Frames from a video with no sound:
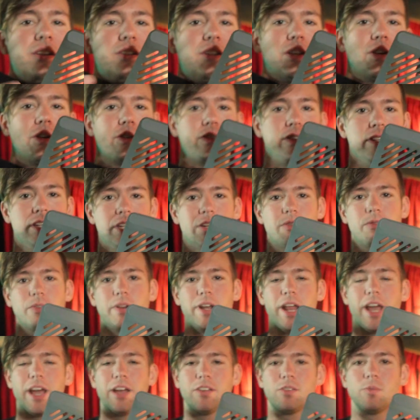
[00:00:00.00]
and tilt in
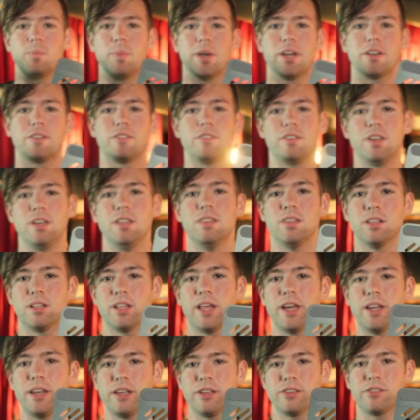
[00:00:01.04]
different aspects in the
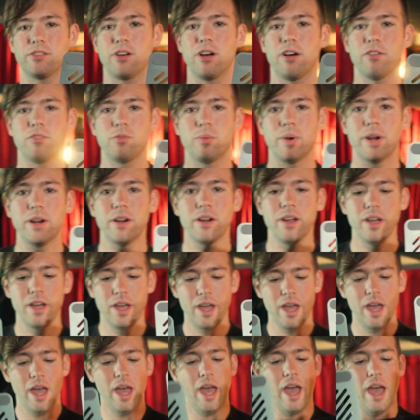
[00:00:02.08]
lighting software.
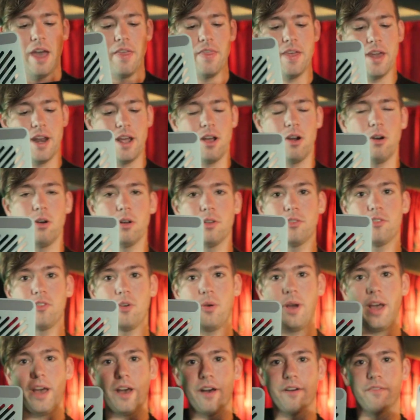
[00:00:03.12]
And then I also
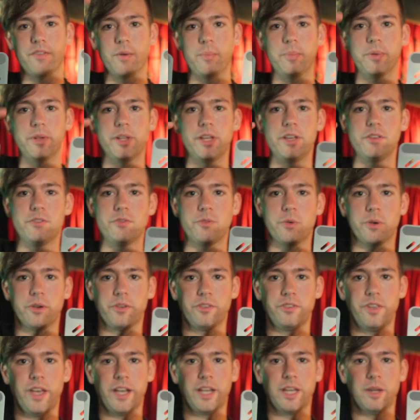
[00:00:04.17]
have a place for a
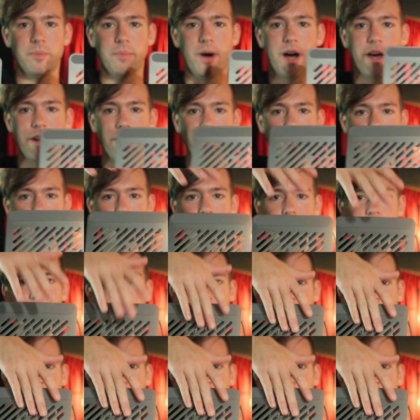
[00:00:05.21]
second monitor. So my